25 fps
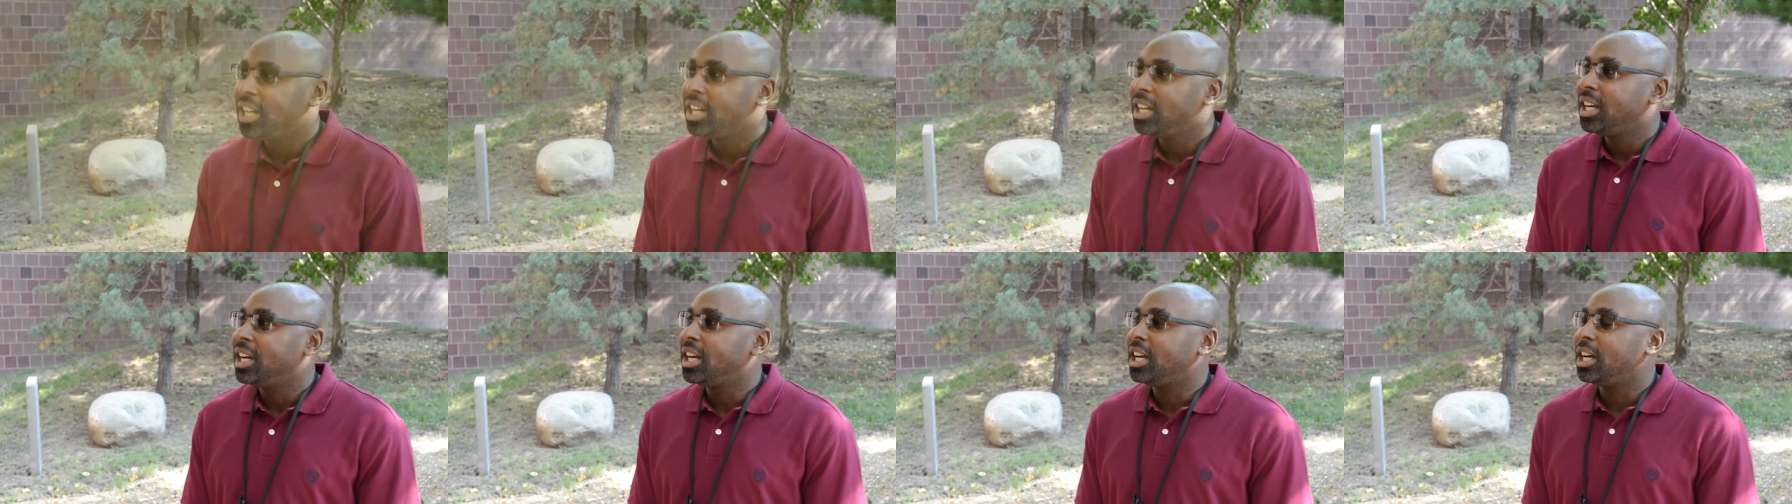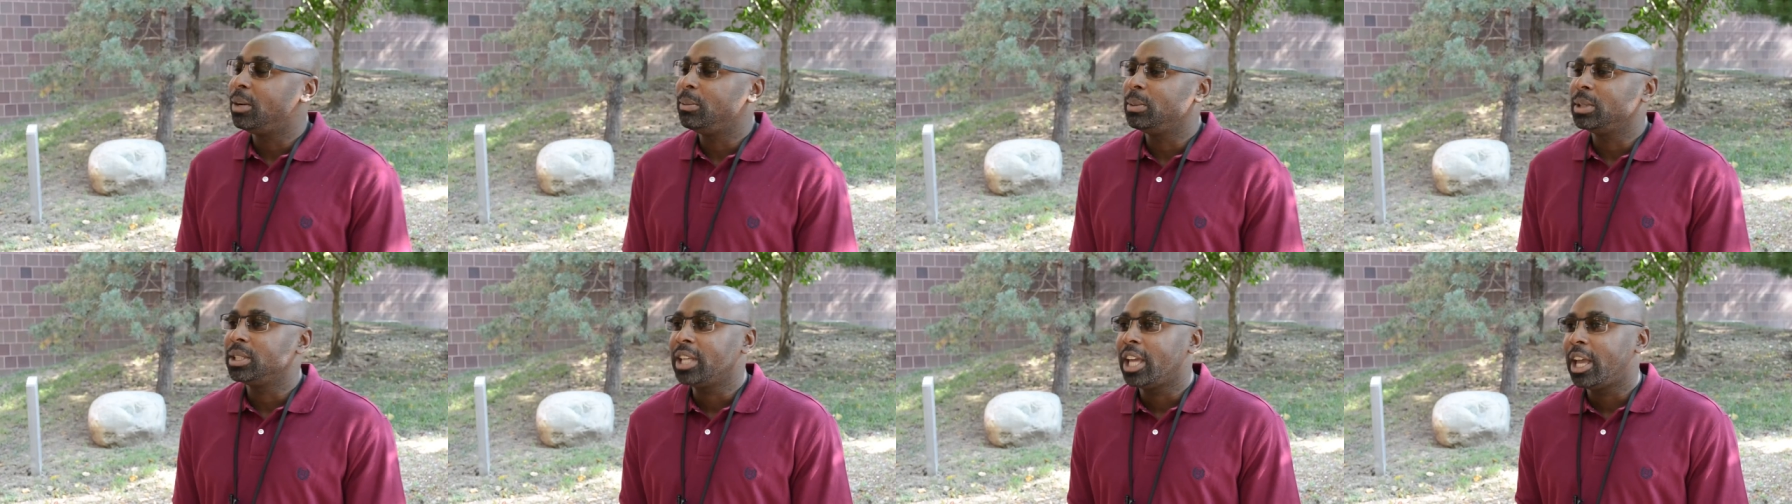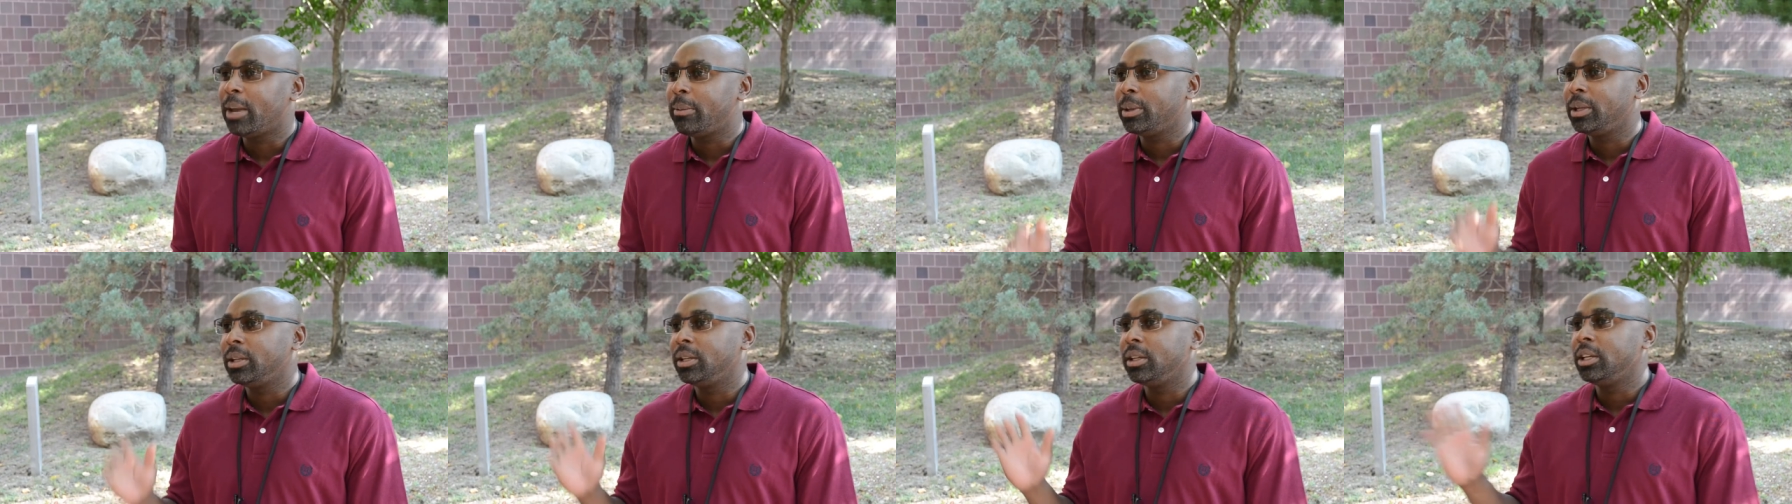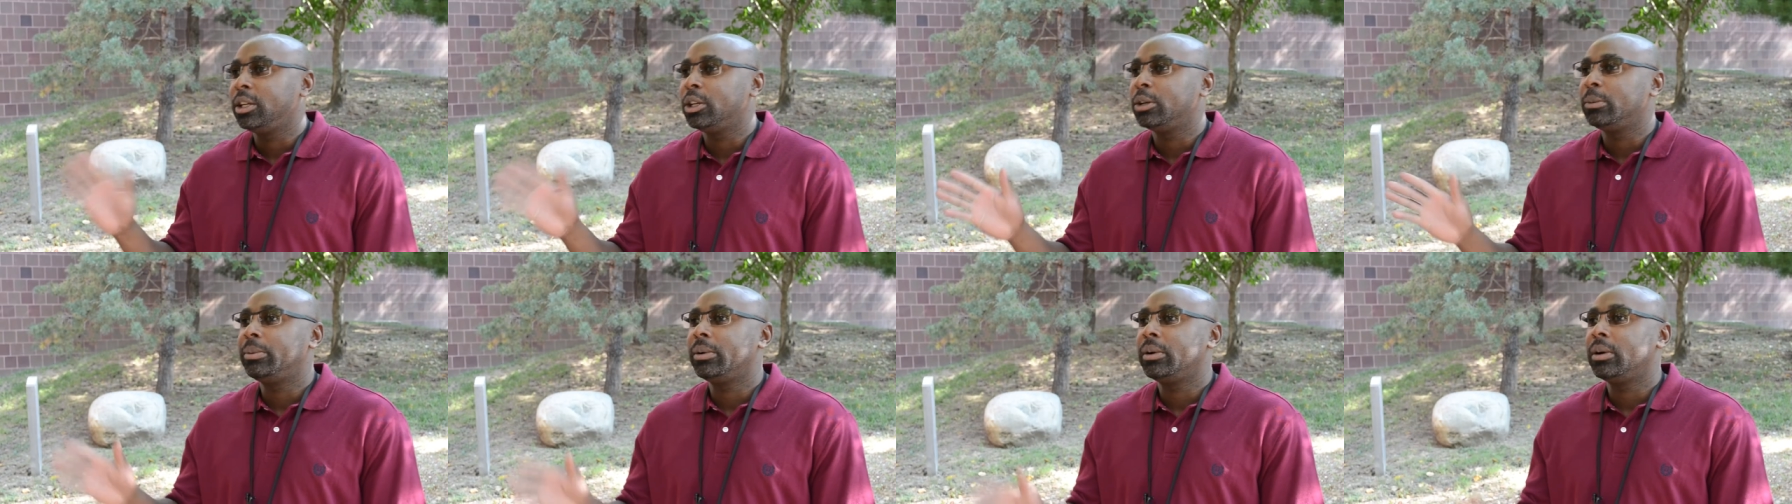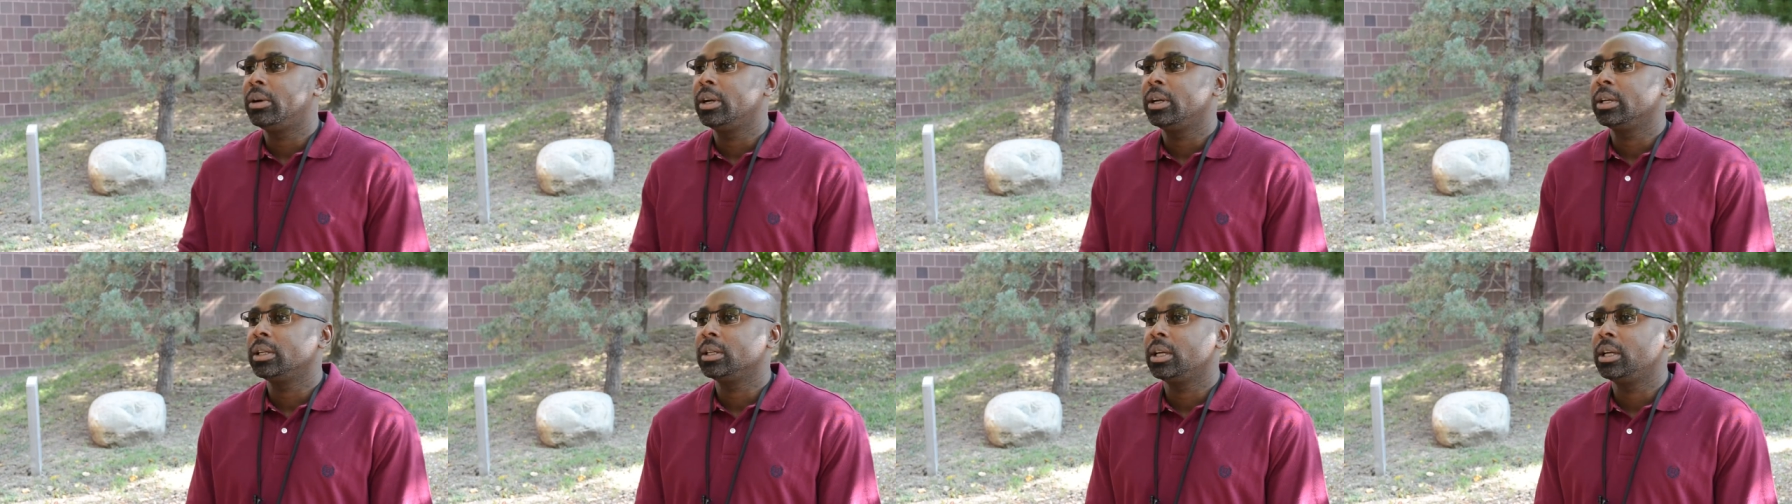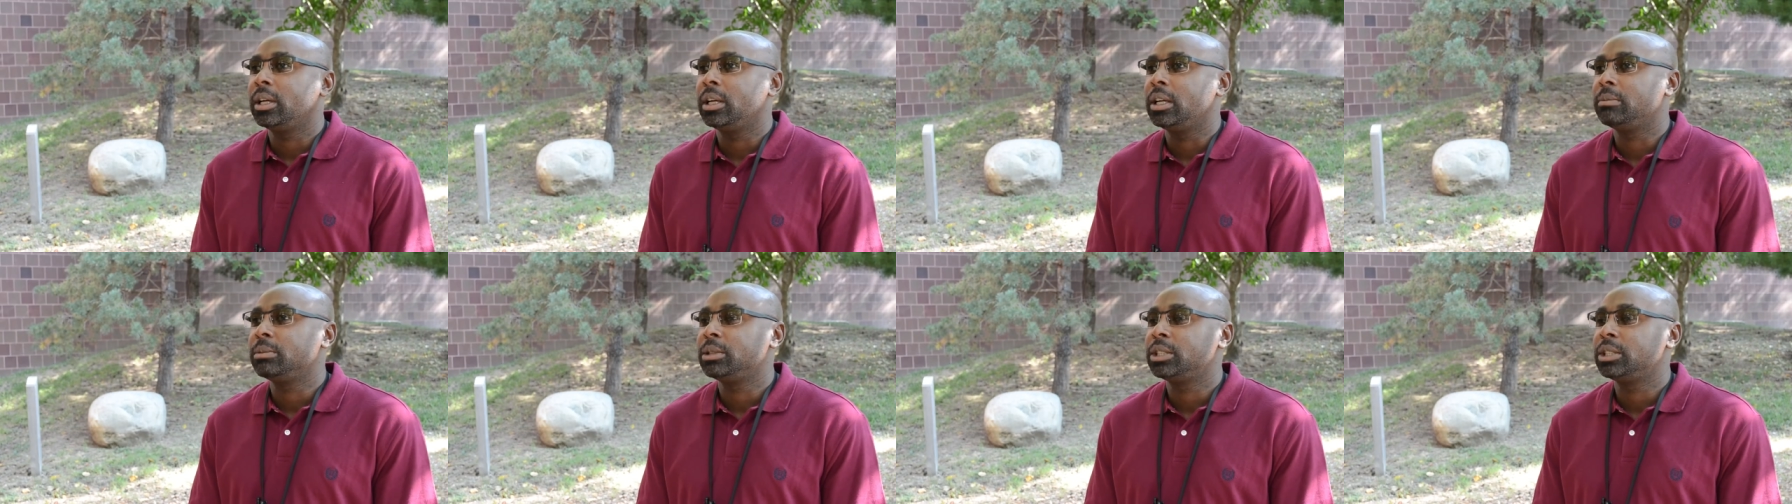Um, it's happening in Hill Park um,